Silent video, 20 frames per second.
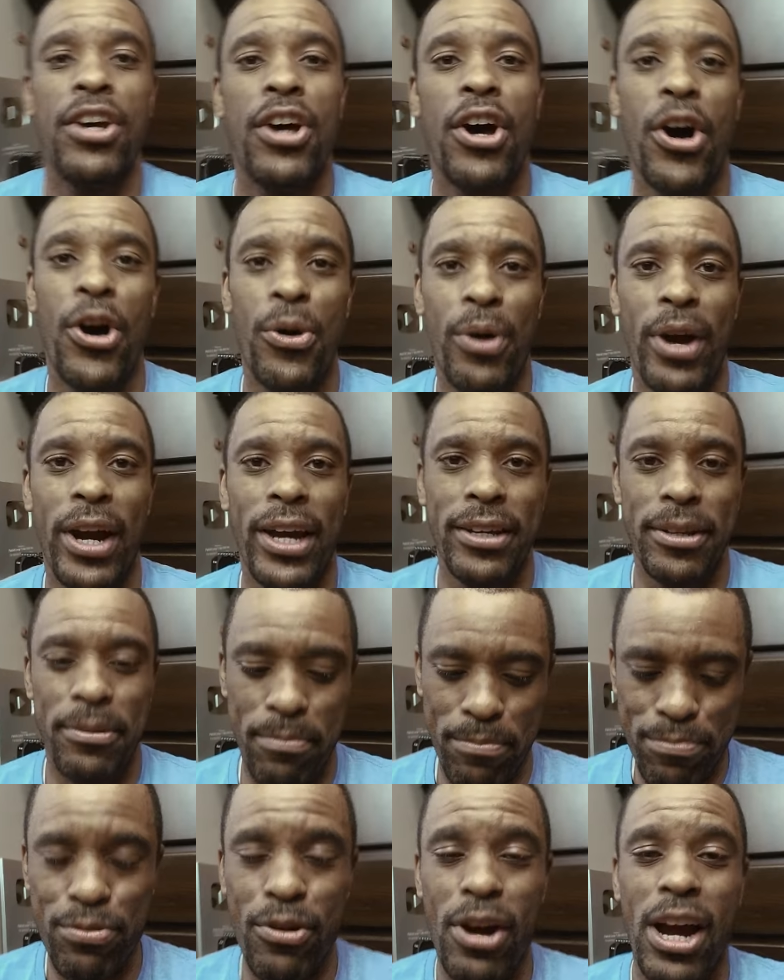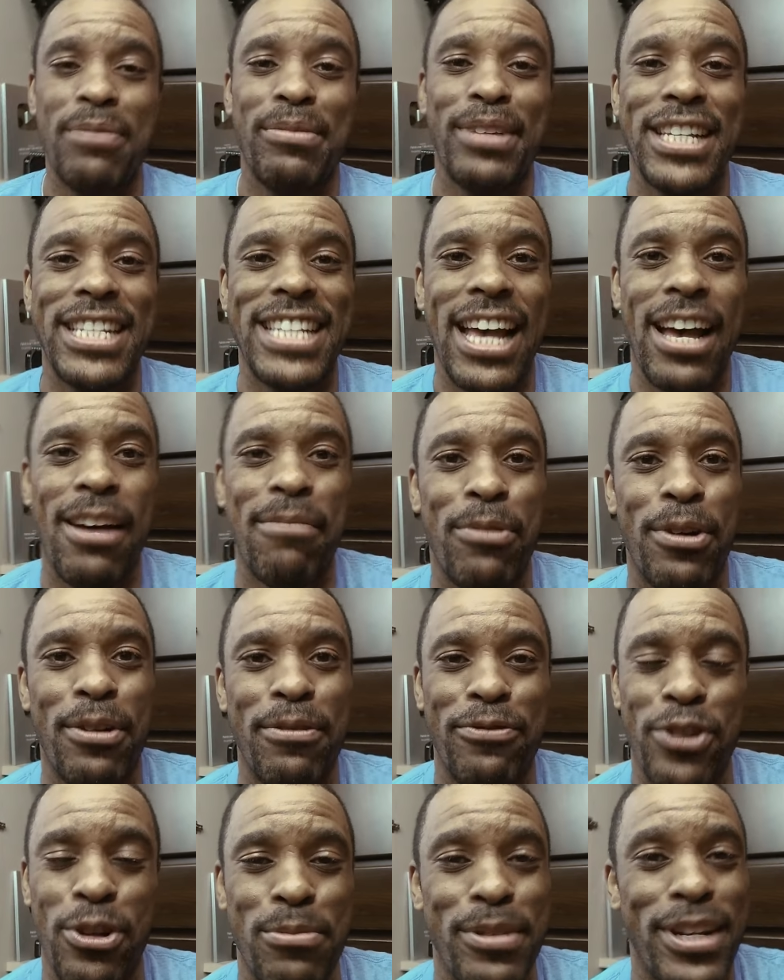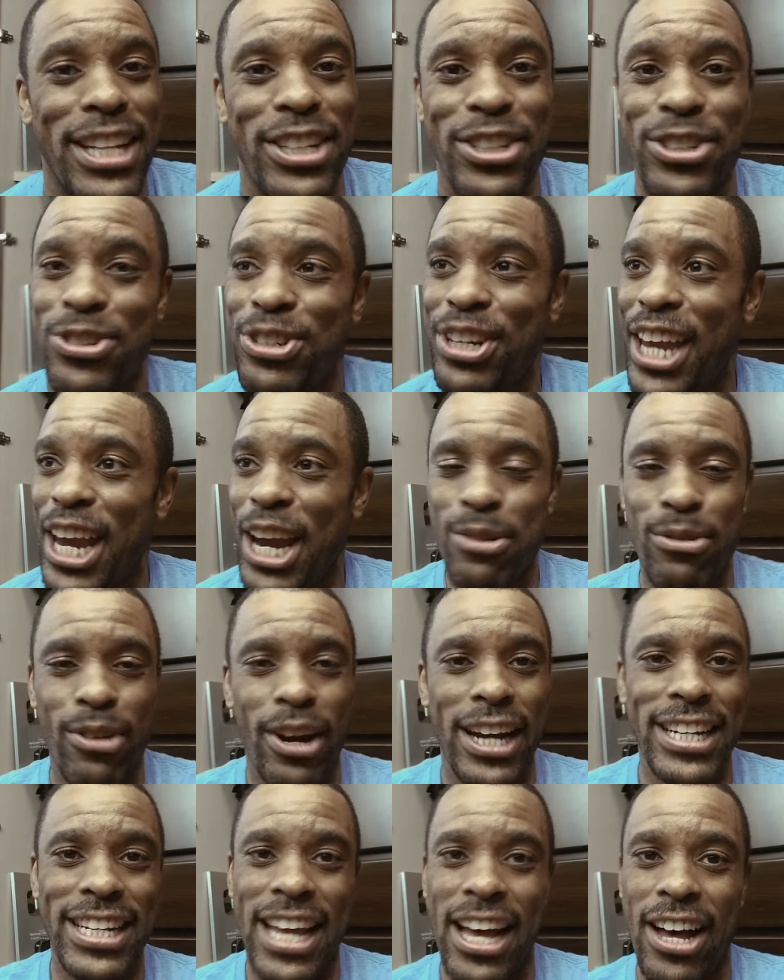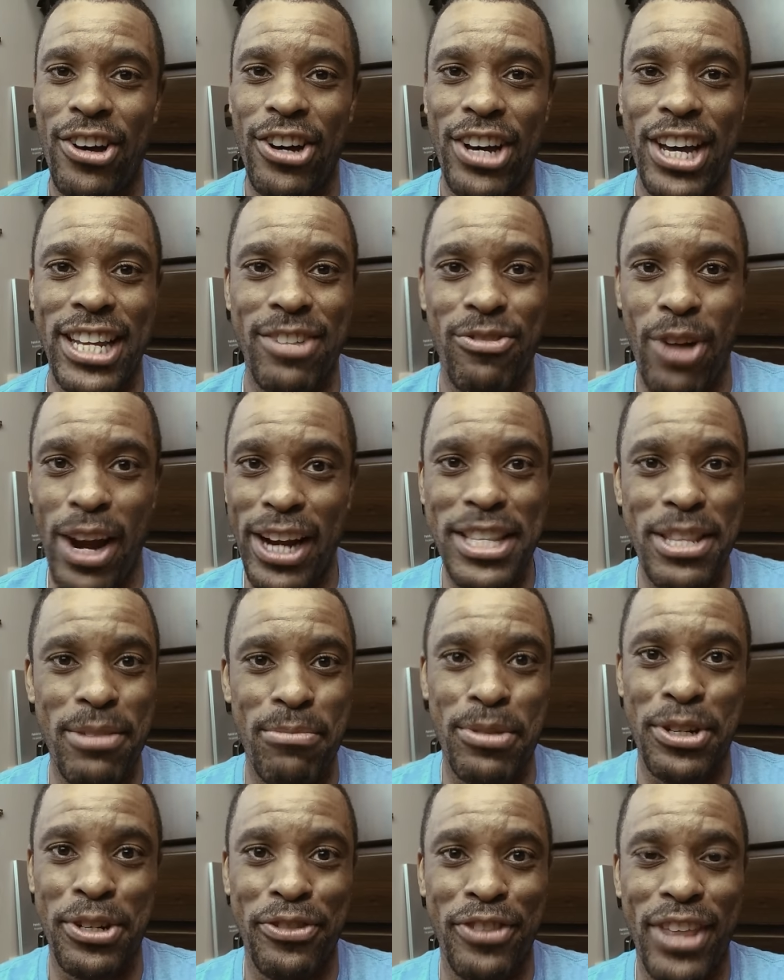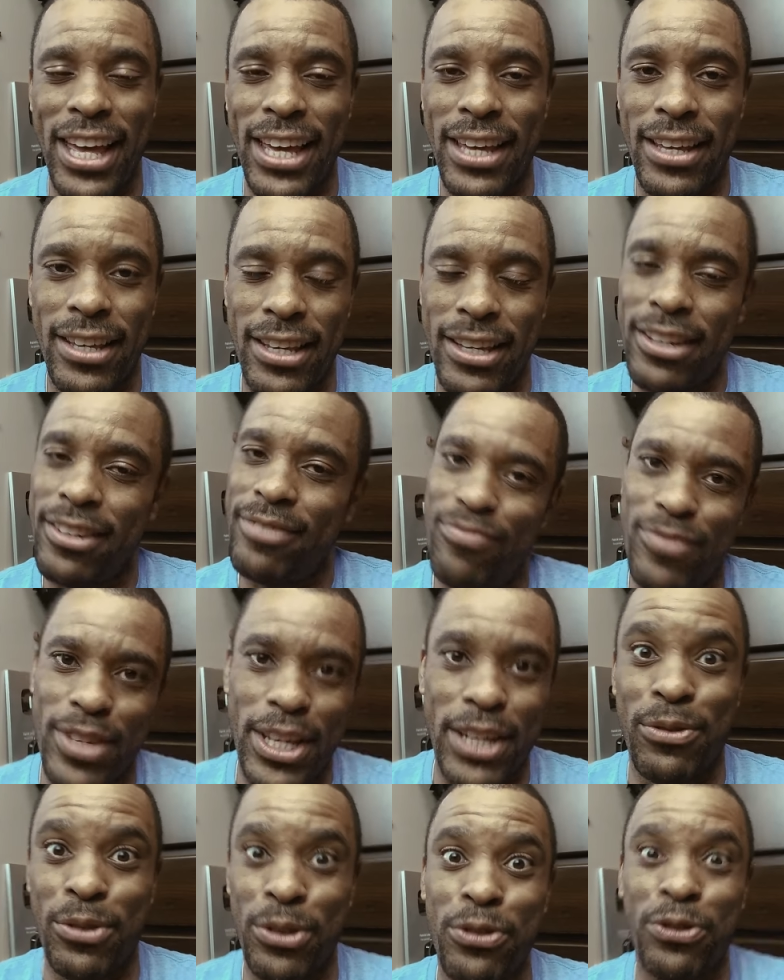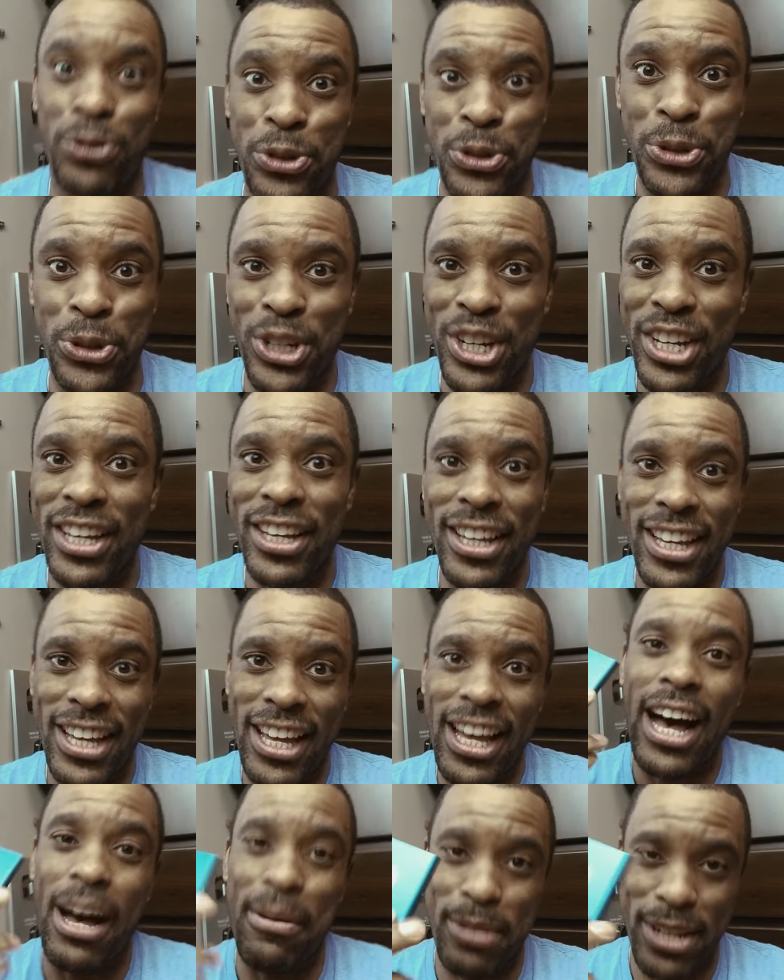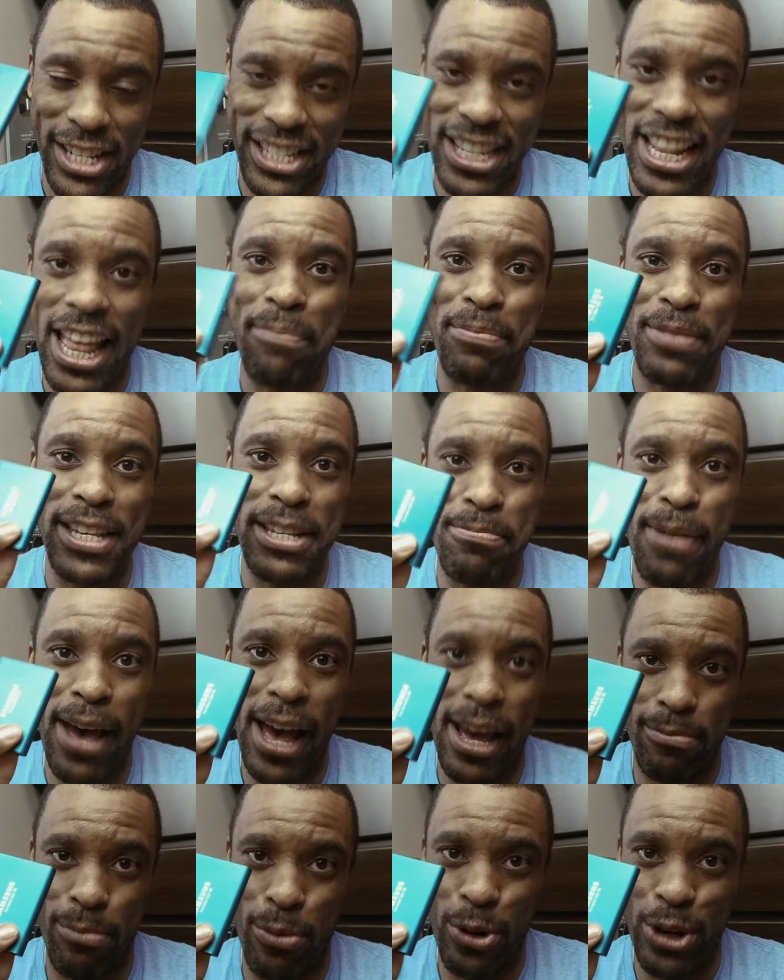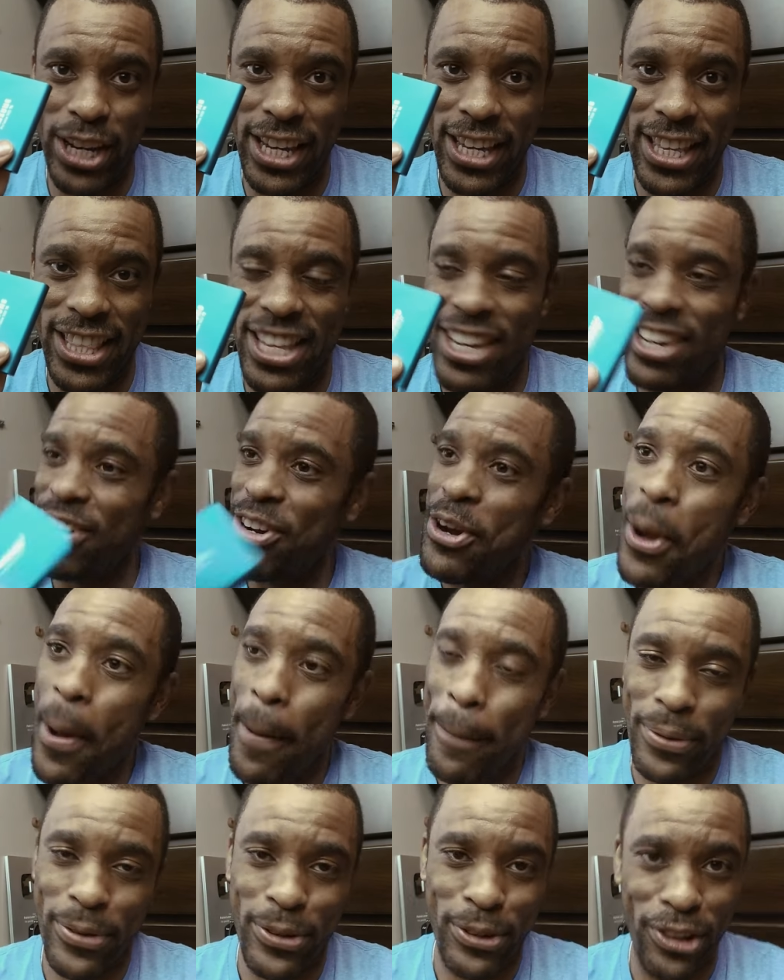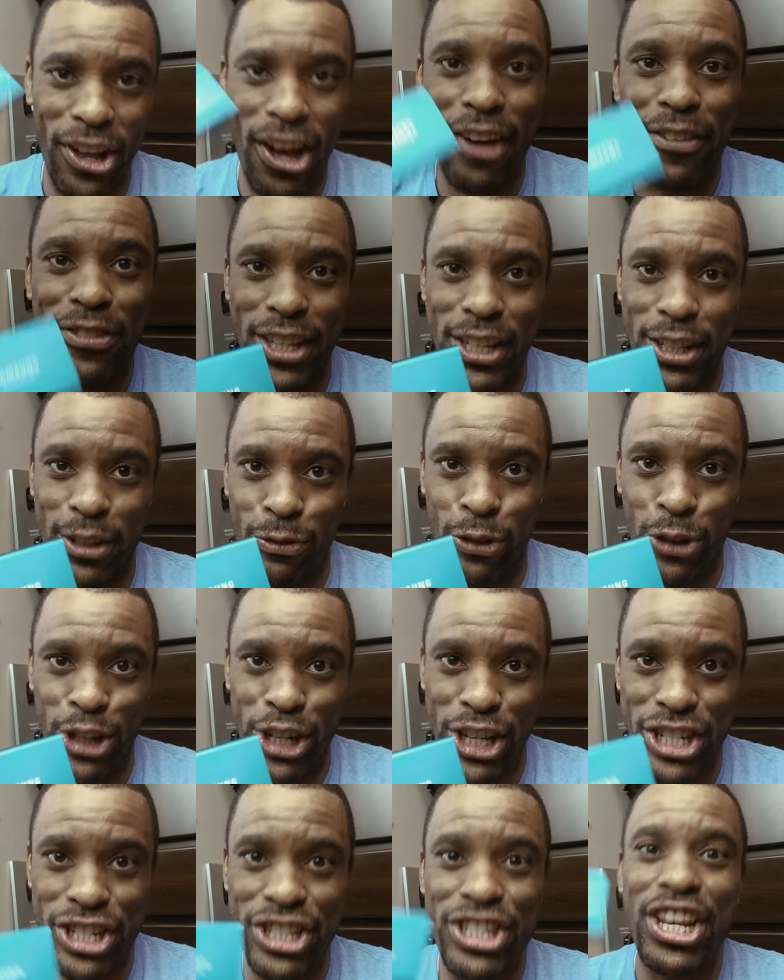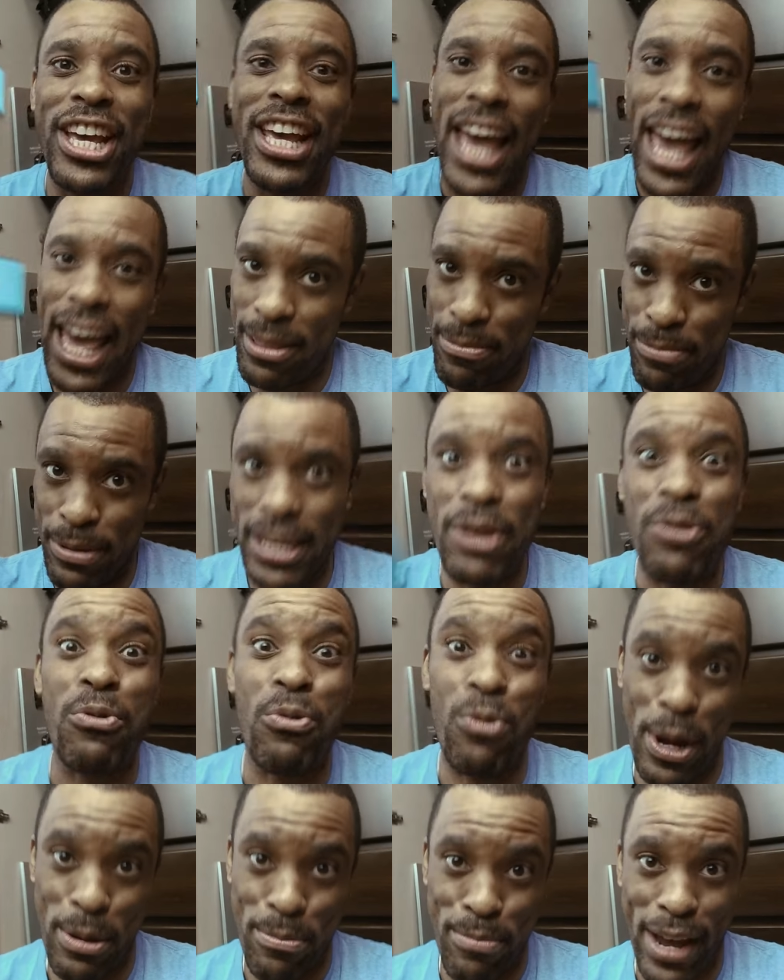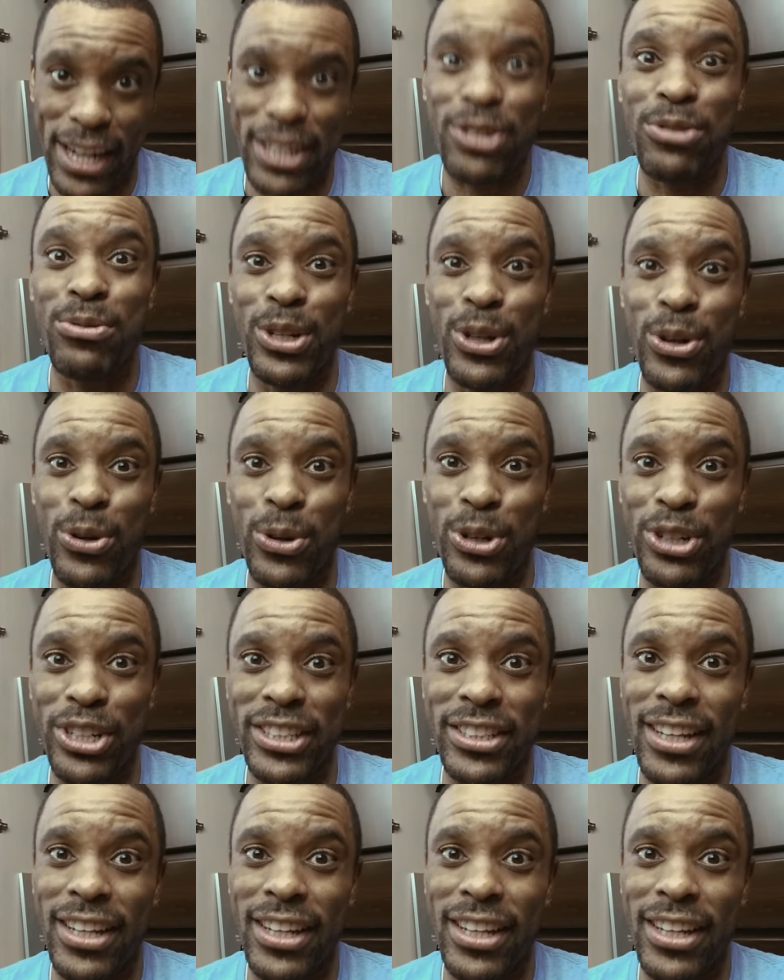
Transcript: All right, prime example. I'm filming at 2K right now, and right in the middle of that, it, it was full. I'm gonna slap this bad boy in there, pull off this footage, and get right back to recording.